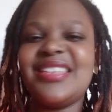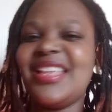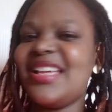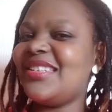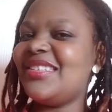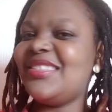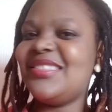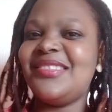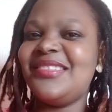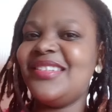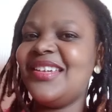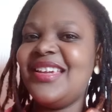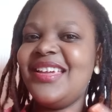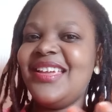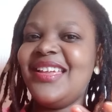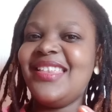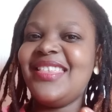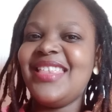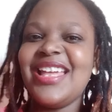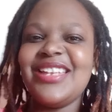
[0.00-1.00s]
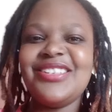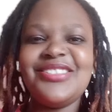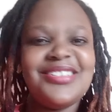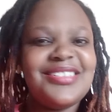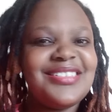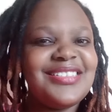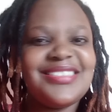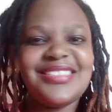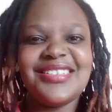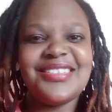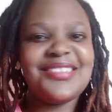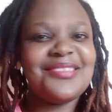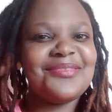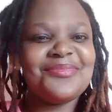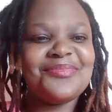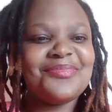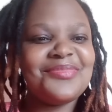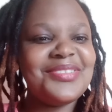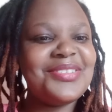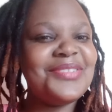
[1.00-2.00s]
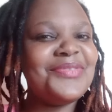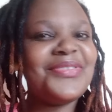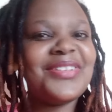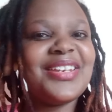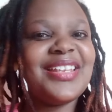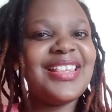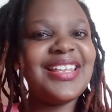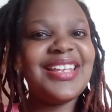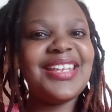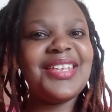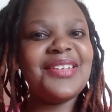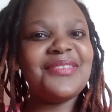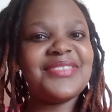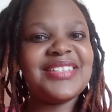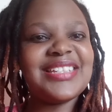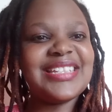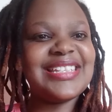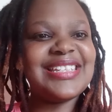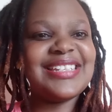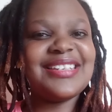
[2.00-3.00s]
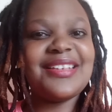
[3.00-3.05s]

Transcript: They're just differently gifted.